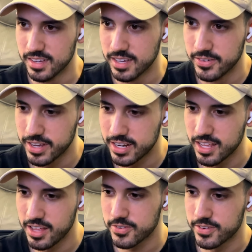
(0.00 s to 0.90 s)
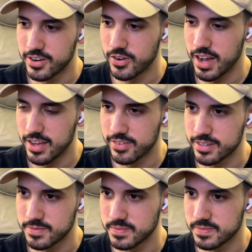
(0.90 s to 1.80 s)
And we got another one arriving.